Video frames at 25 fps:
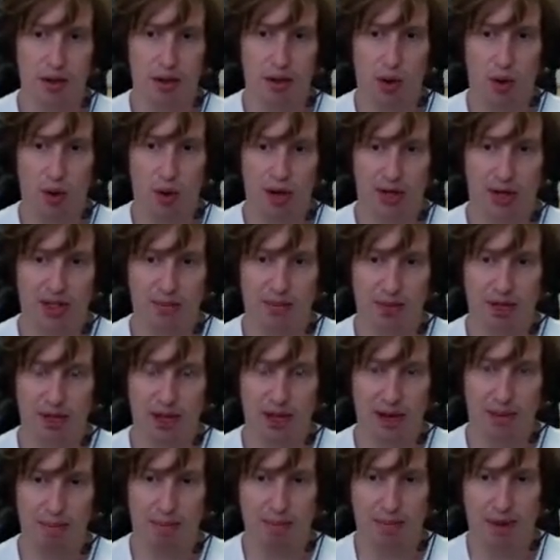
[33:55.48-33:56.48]
go on to be
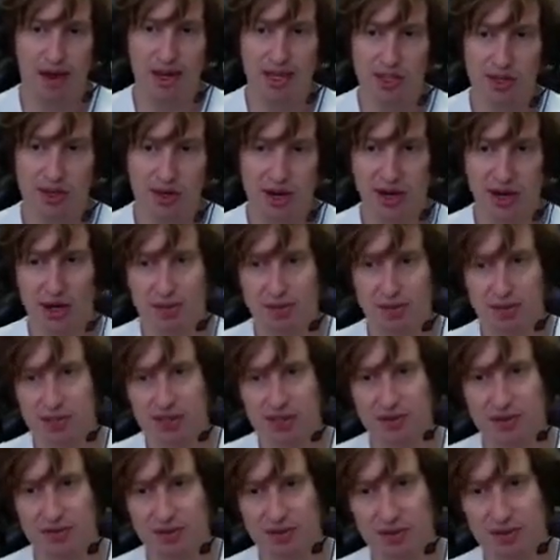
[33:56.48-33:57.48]
like major
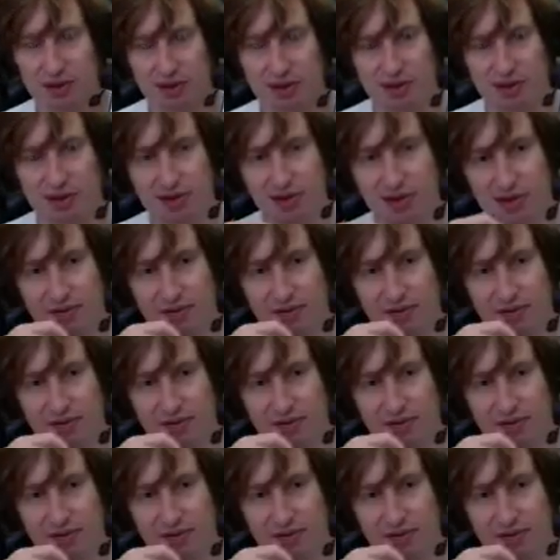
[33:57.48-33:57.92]
elements of the